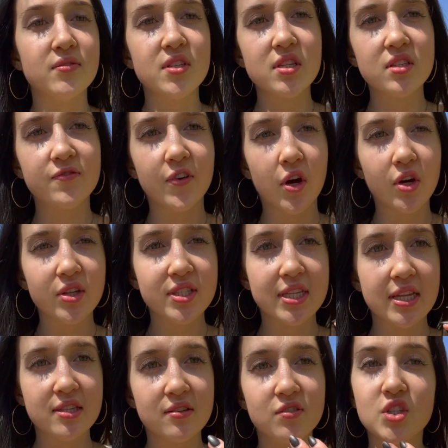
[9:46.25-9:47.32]
this false
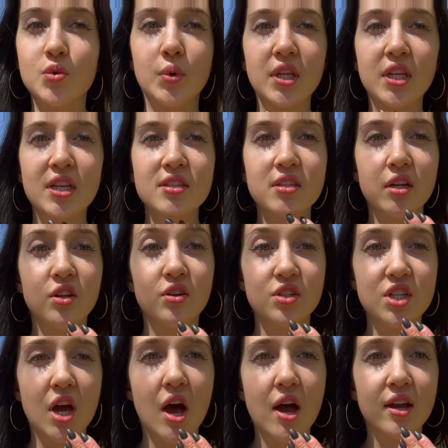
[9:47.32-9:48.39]
sense of sweetness on your
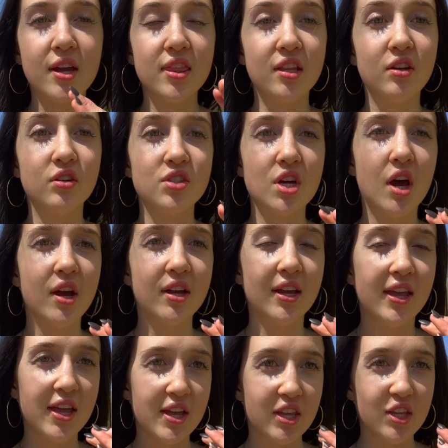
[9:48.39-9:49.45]
tongue, and then your tongue,
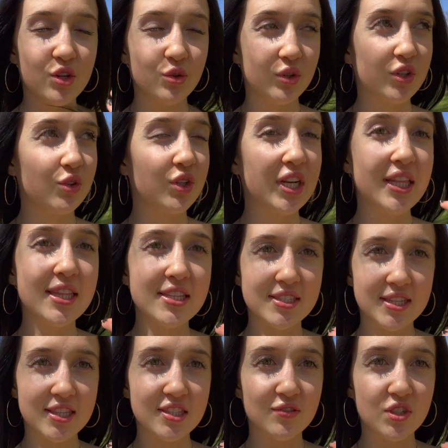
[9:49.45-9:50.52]
you're getting this
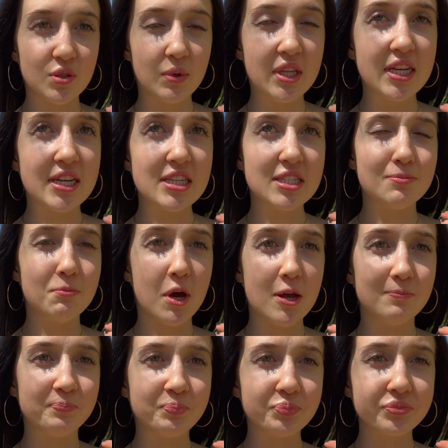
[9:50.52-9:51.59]
sense of sweetness, but
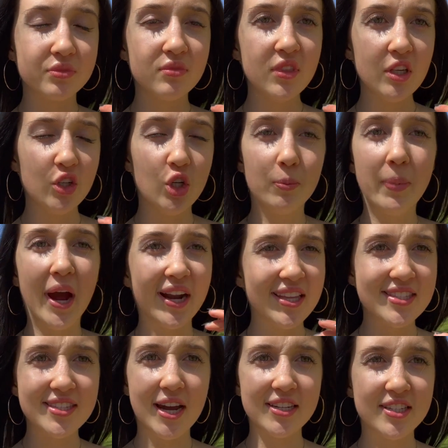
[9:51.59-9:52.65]
your body's
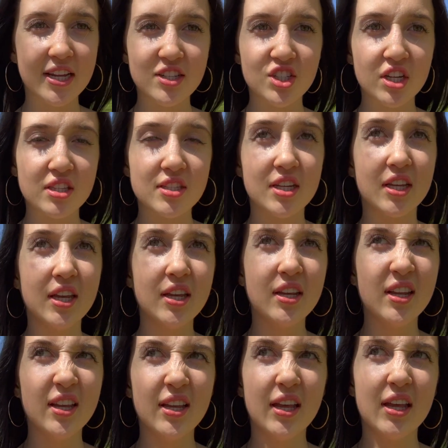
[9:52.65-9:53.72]
not digesting it,
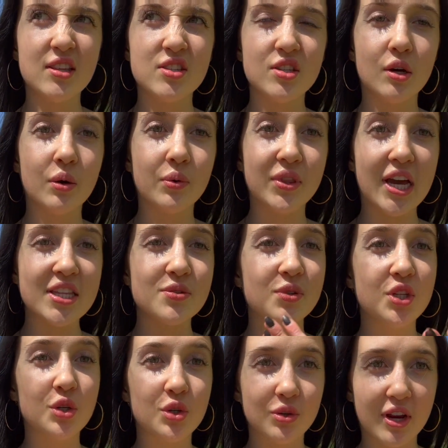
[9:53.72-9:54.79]
and so that's when
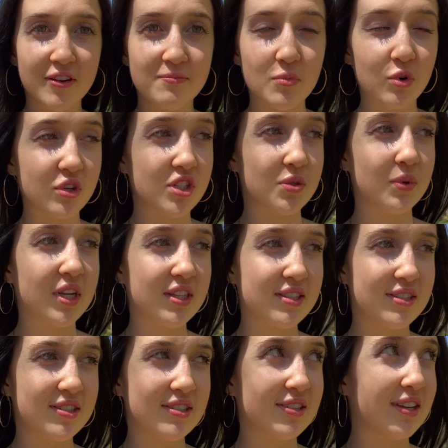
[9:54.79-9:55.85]
you crave more
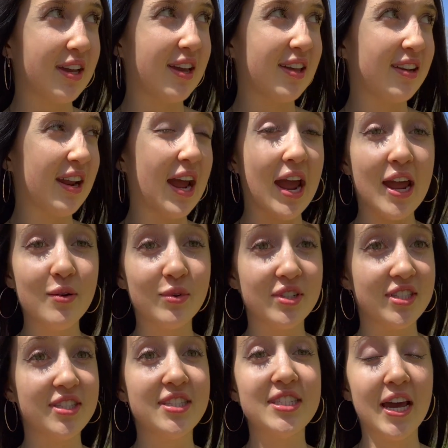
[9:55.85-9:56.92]
sweets. And I
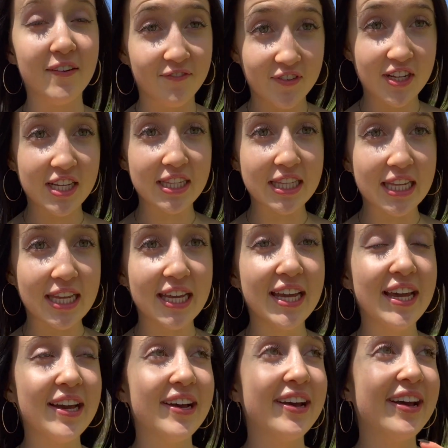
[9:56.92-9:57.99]
would definitely
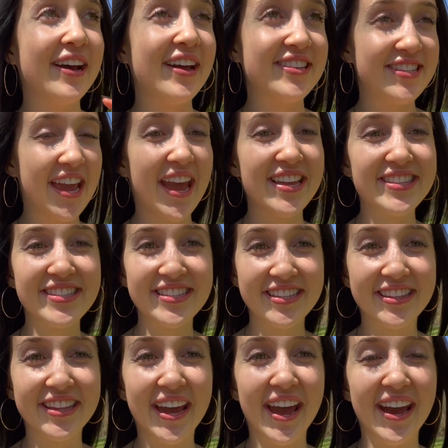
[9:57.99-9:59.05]
attest to
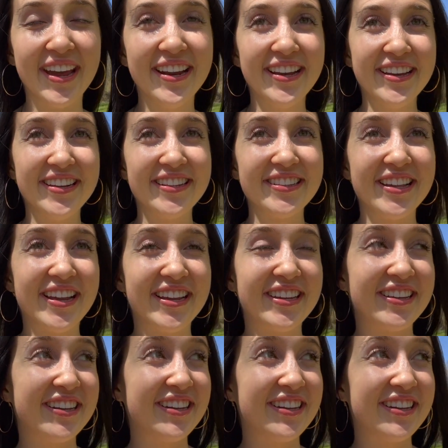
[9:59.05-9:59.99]
that. Like,